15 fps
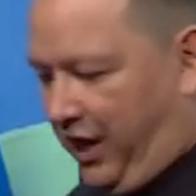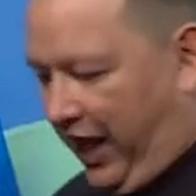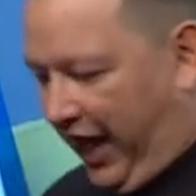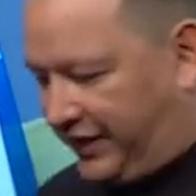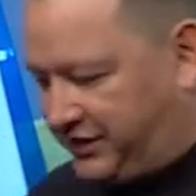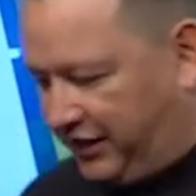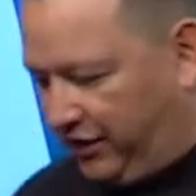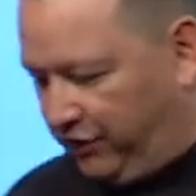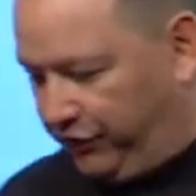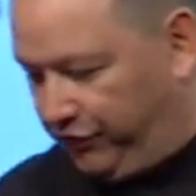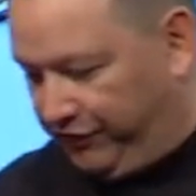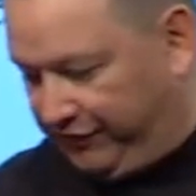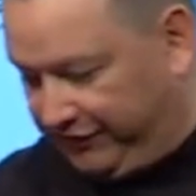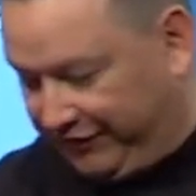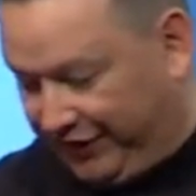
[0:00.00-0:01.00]
as they go through
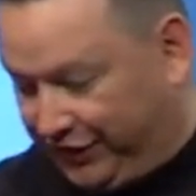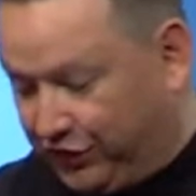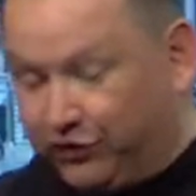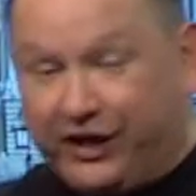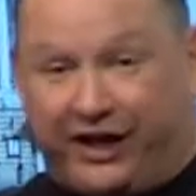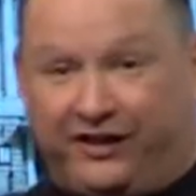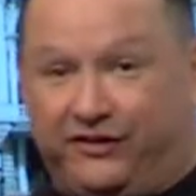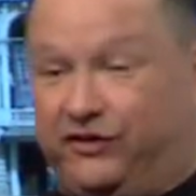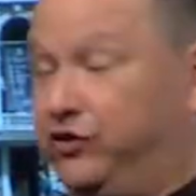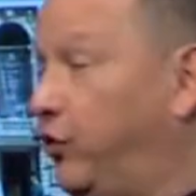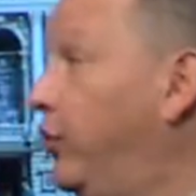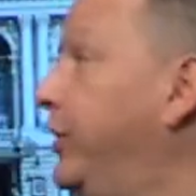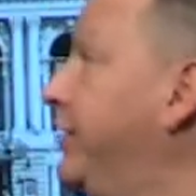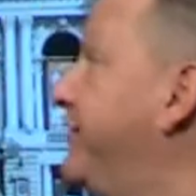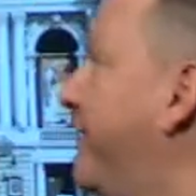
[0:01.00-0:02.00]
this. And then you get thrown into